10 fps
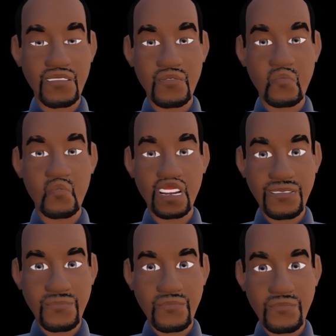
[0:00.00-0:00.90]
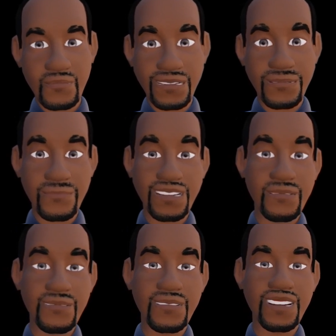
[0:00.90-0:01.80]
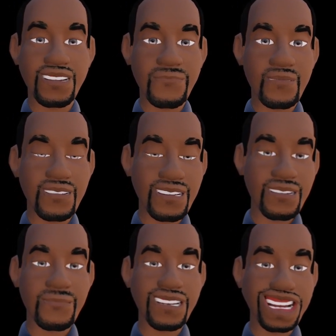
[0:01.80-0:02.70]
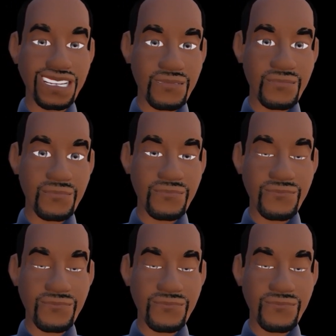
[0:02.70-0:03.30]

what should that payment have been labeled as?